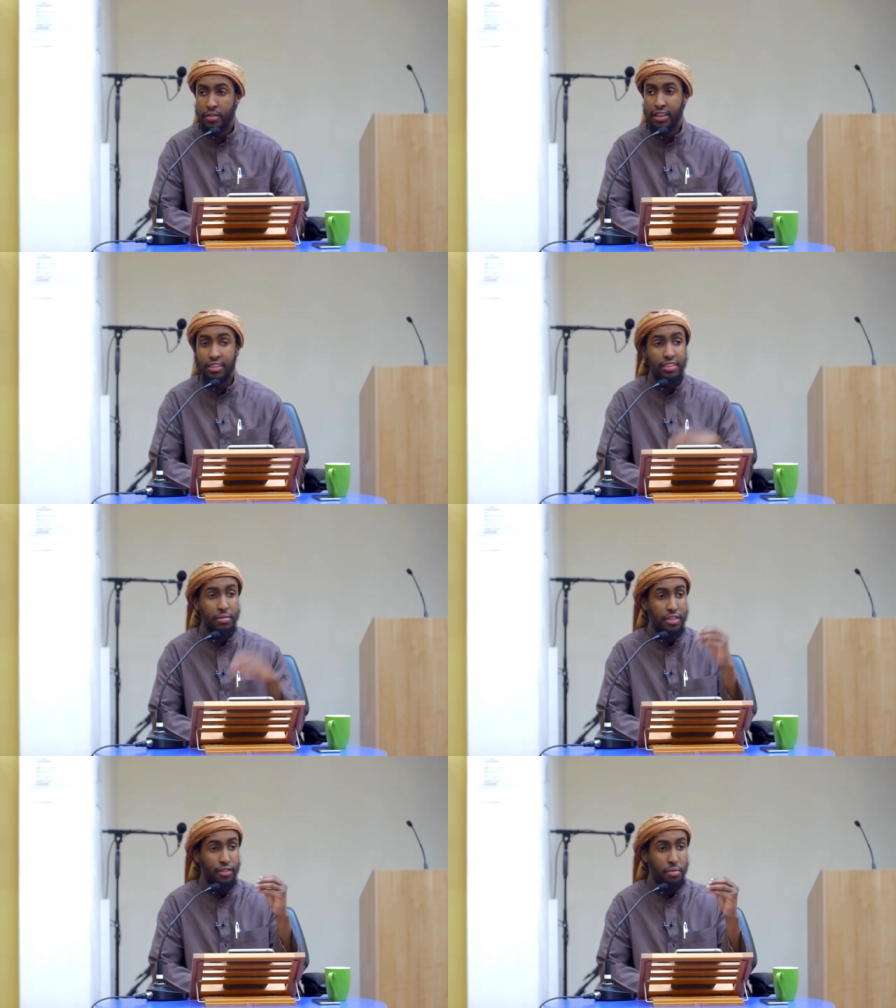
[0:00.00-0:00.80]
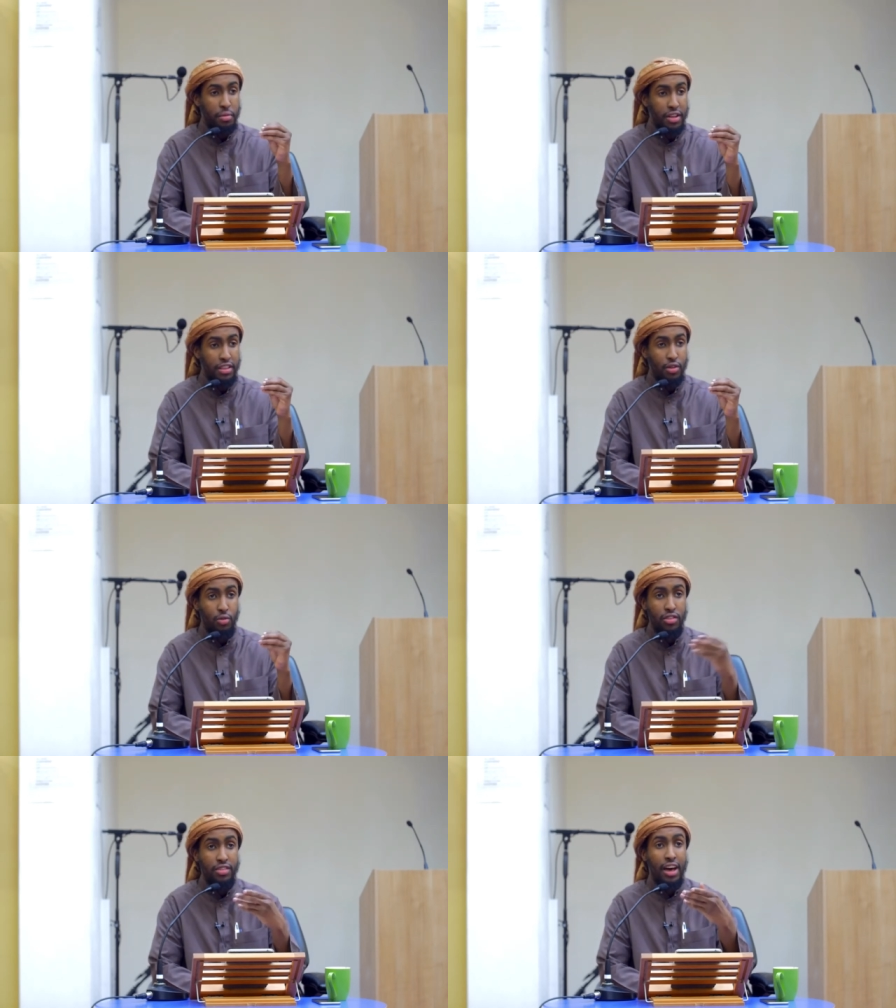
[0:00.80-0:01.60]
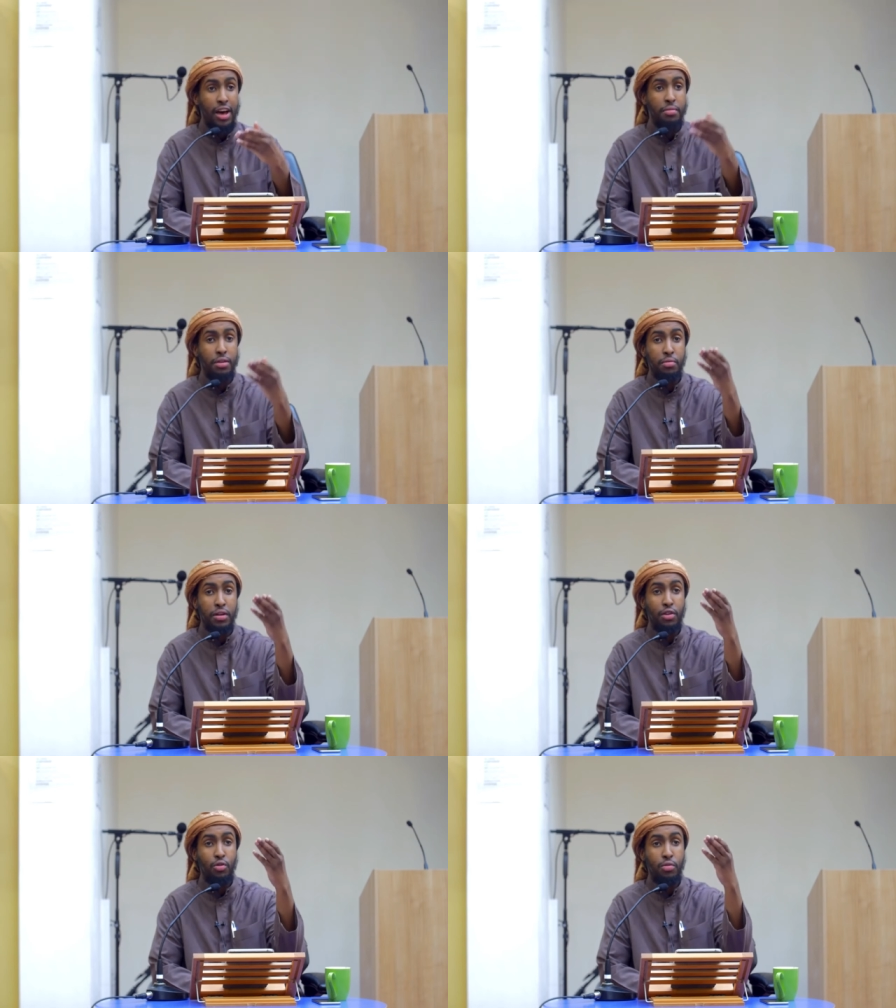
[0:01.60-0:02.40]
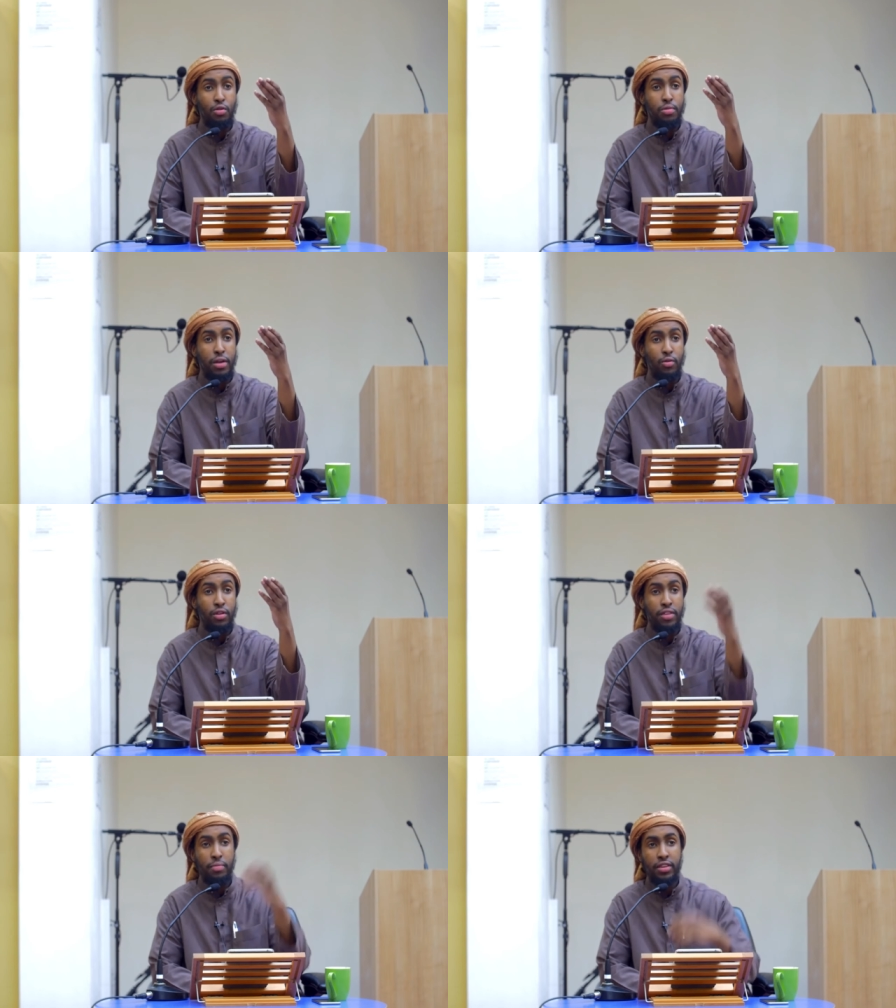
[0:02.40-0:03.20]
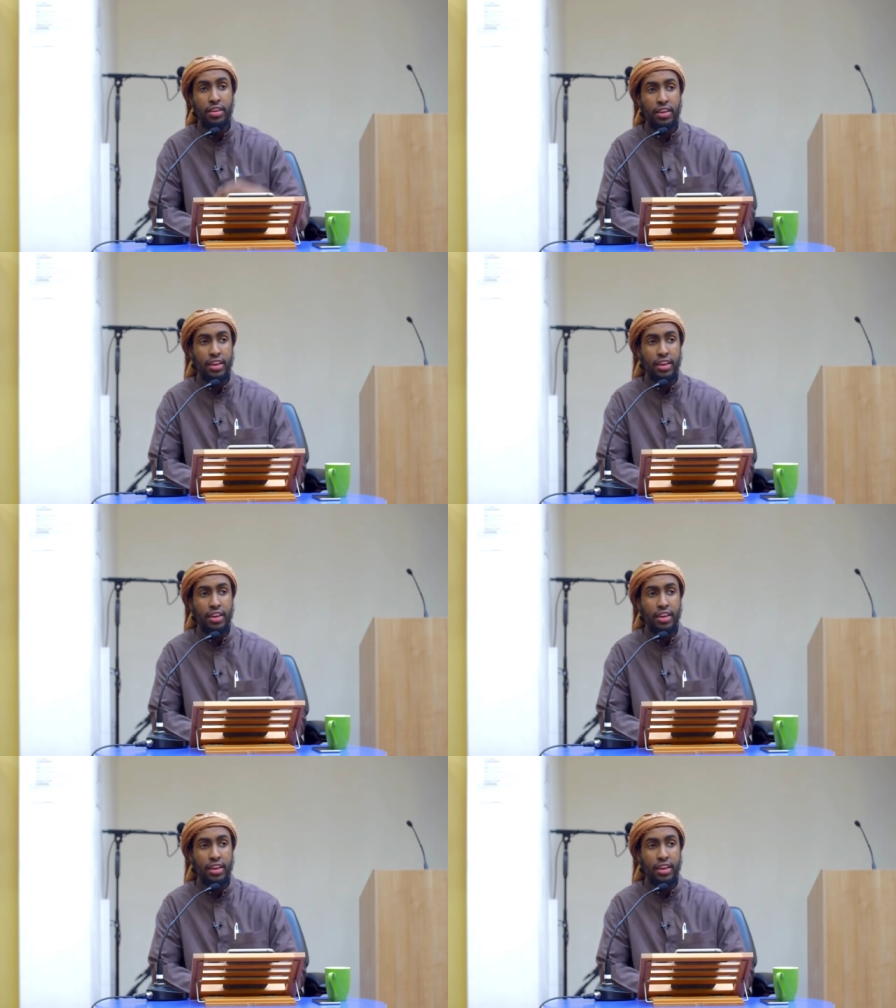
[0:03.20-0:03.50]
He sees himself to be better than who the Sahabas, Abu Bakr, Umar, Uthman, all of them.